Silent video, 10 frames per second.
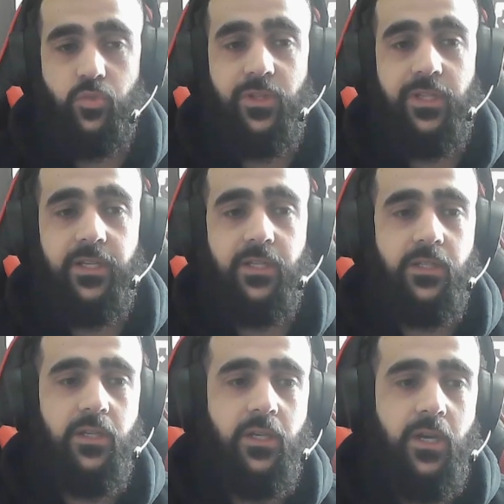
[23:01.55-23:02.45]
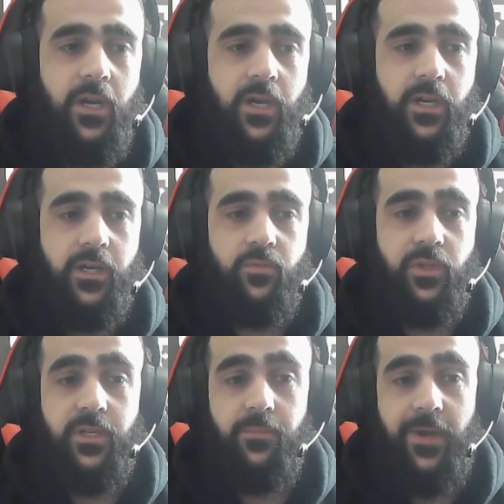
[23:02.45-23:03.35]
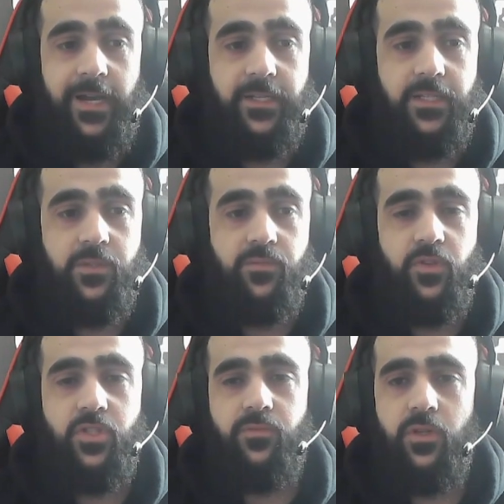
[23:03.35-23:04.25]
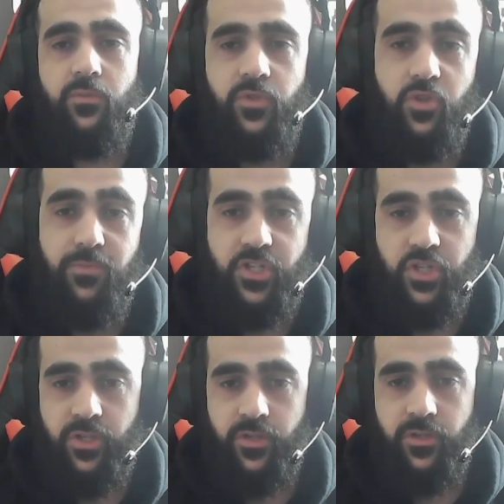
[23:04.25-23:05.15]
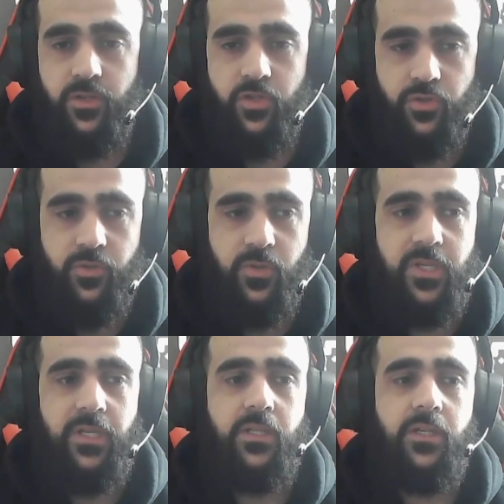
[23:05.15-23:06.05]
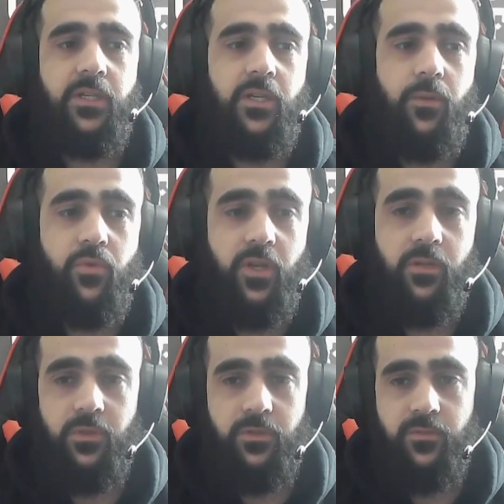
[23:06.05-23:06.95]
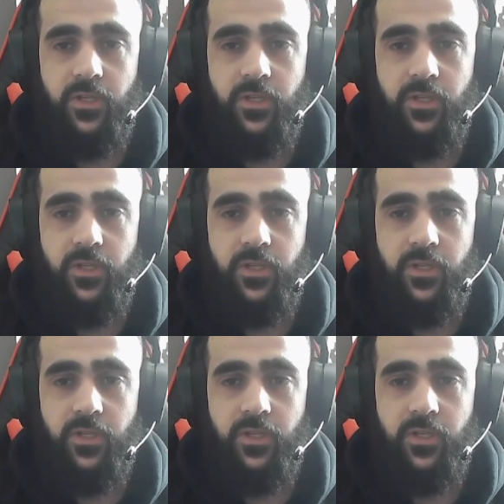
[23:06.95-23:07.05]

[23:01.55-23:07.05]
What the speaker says: we like it. We like Pact is, first of all, you mentioned it earlier, Drew. You said upgradable.